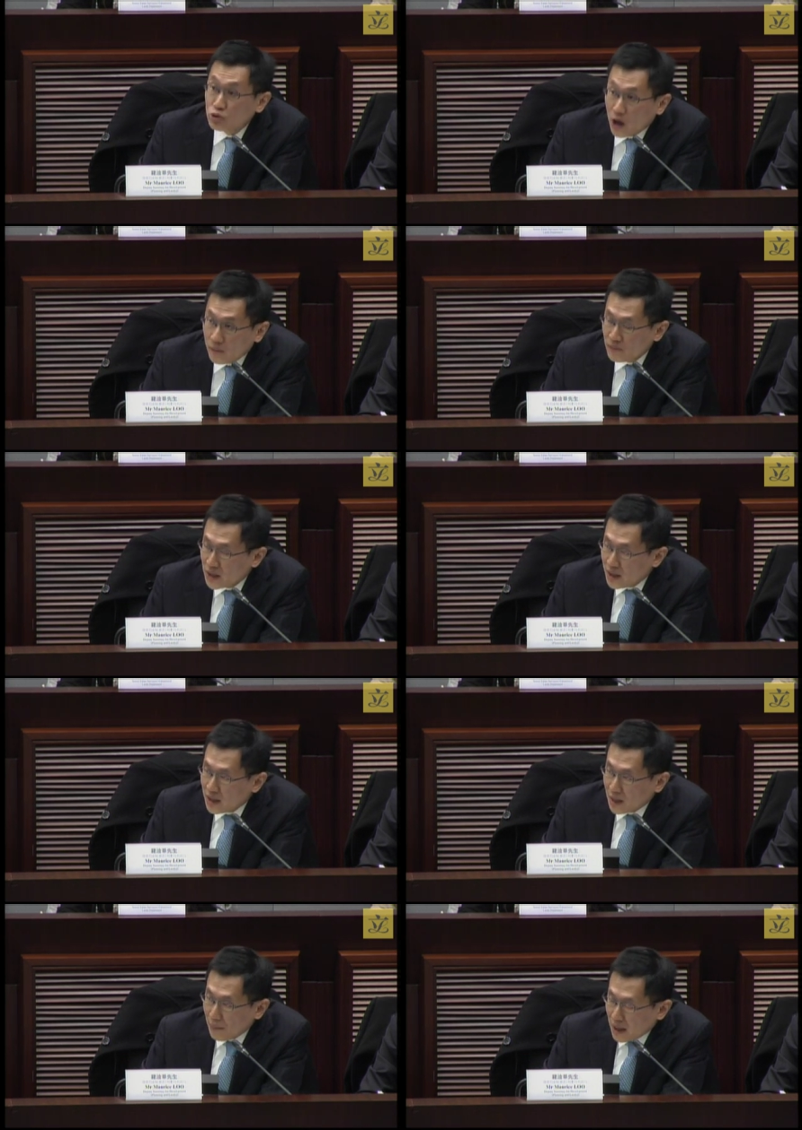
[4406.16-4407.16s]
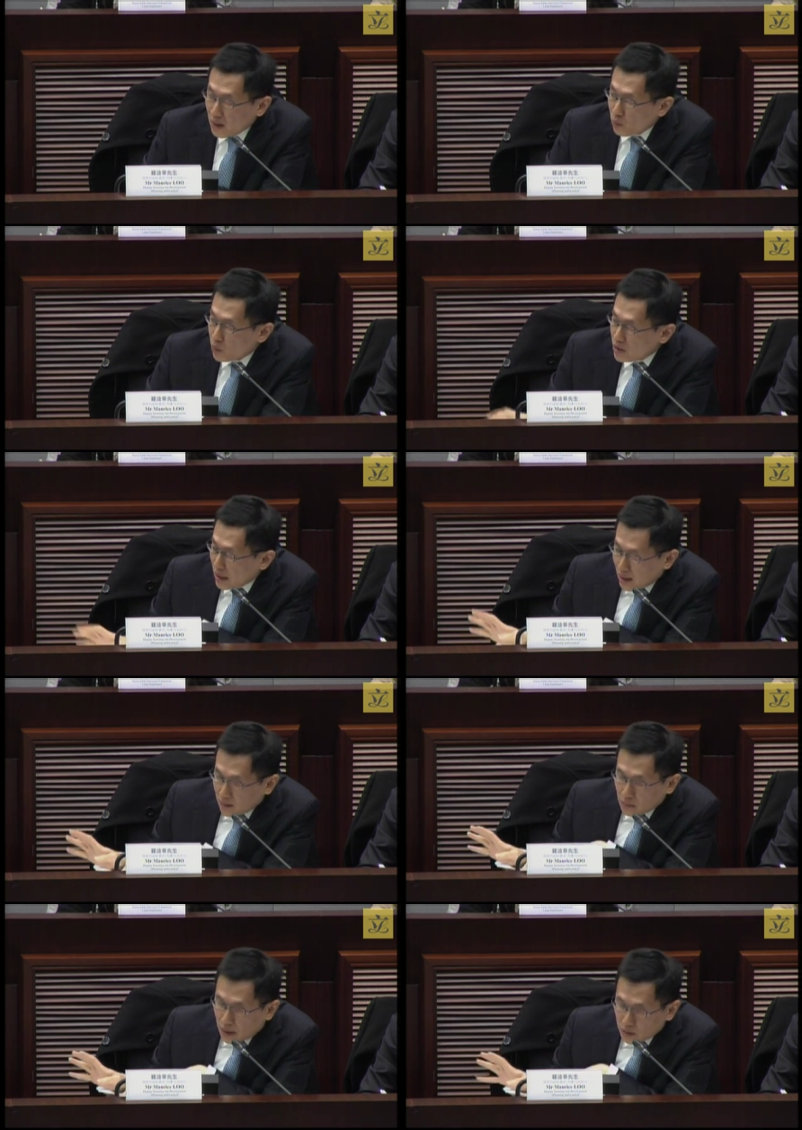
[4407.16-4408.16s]
uh, floors can be added
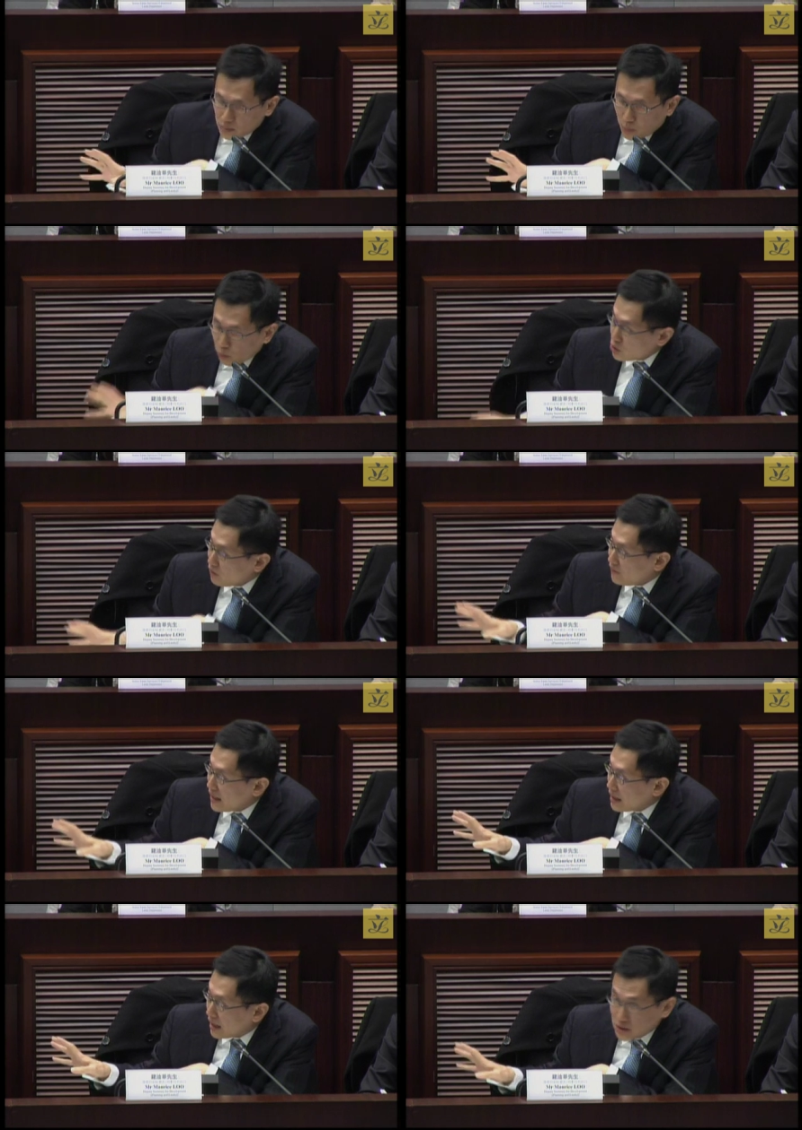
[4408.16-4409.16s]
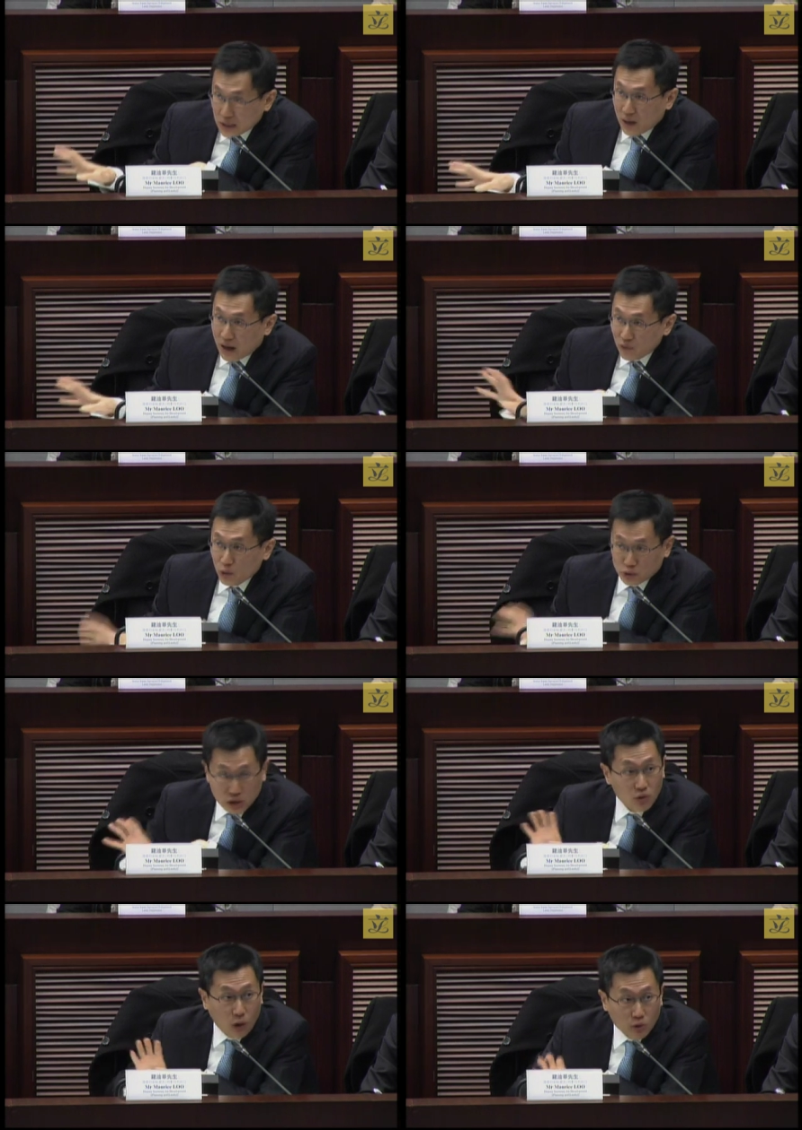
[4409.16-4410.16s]
to the new building. That is
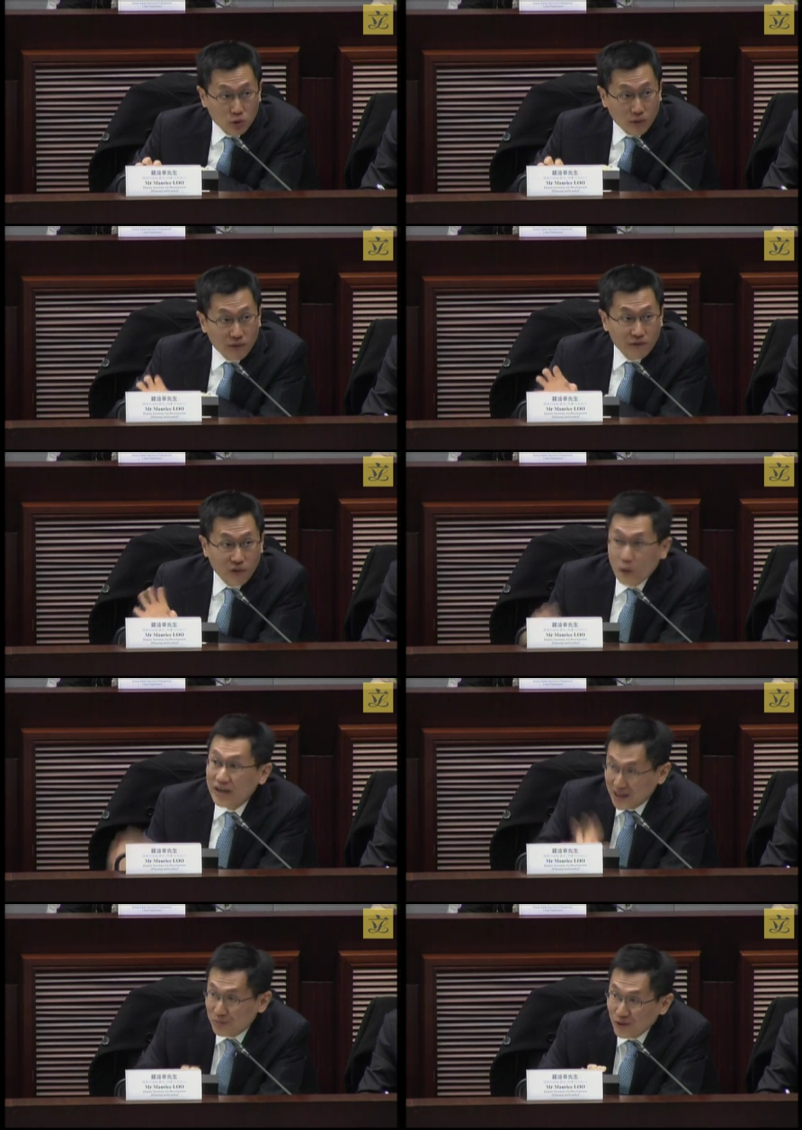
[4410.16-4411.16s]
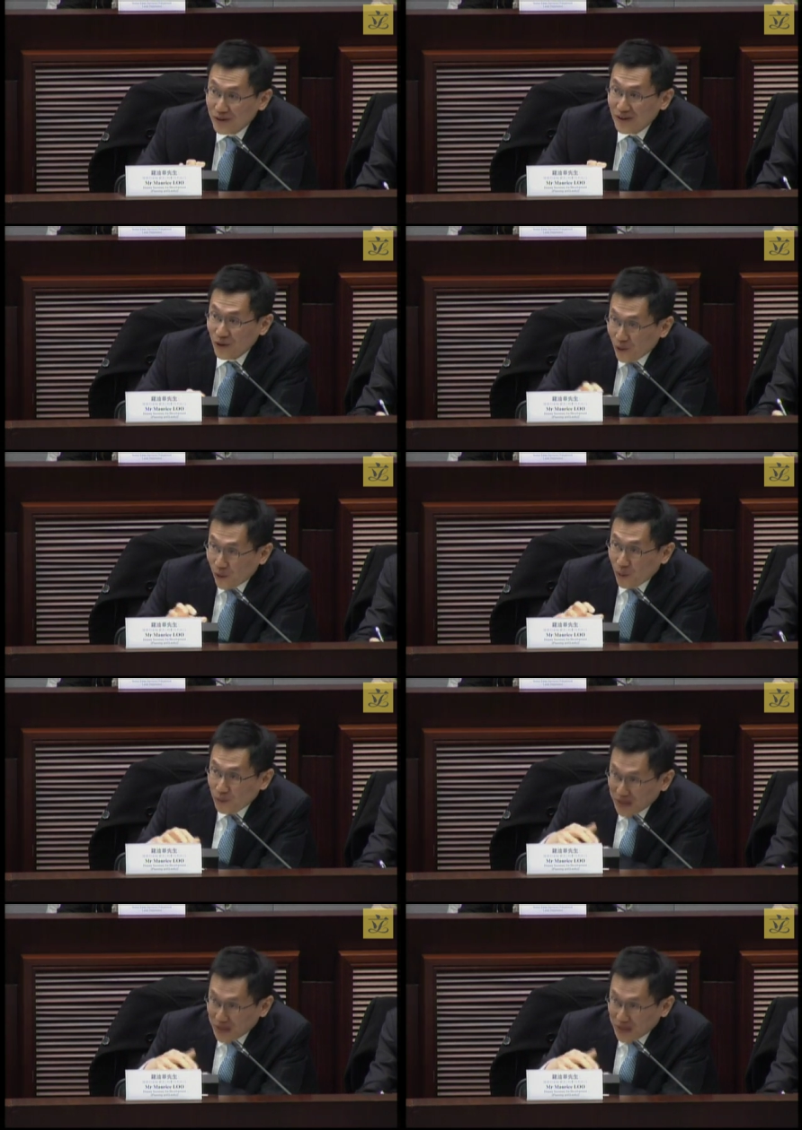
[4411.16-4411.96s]
by increasing the plot ratio.